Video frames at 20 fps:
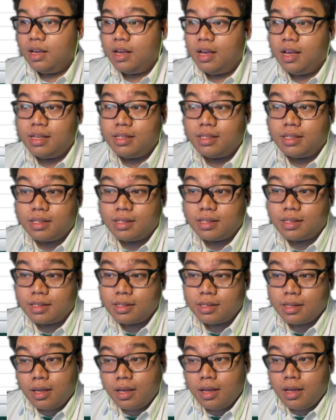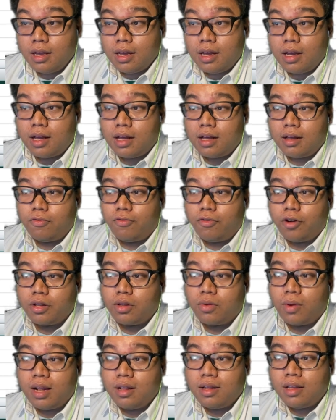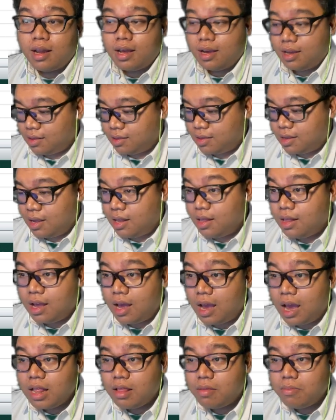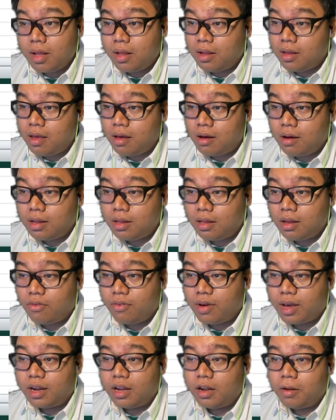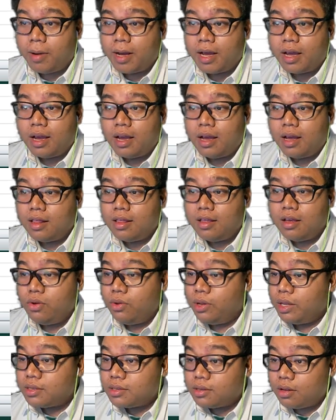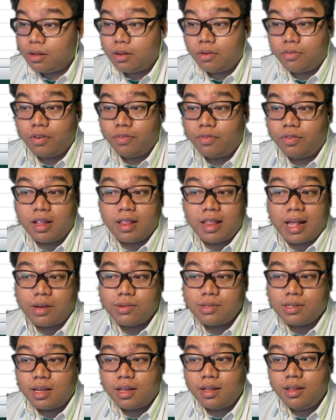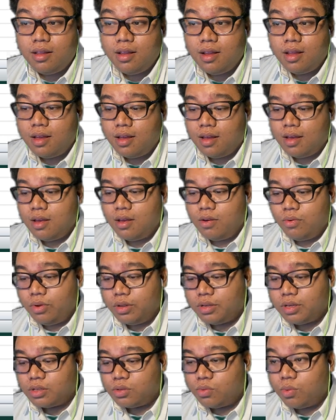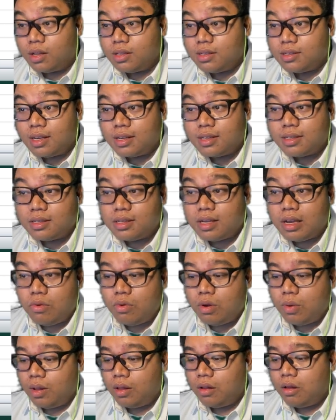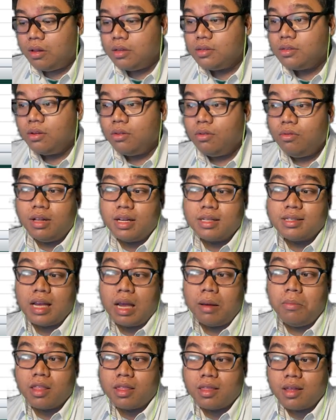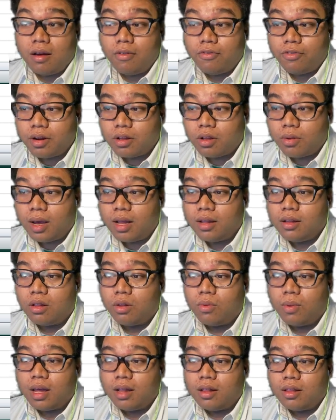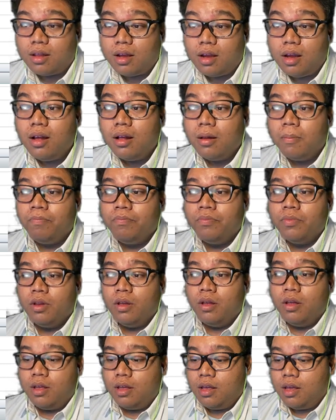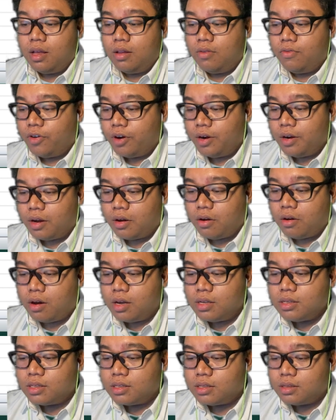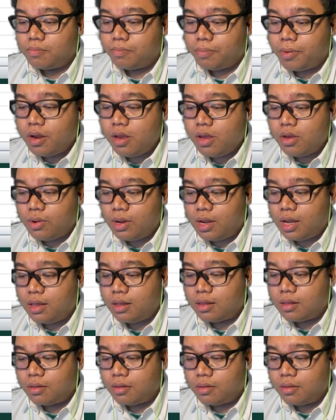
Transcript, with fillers: is uh, for 2019 8 million divided by the units sold of 50,000 which is 160 we will also do the same thing for 2020 and for the cost per unit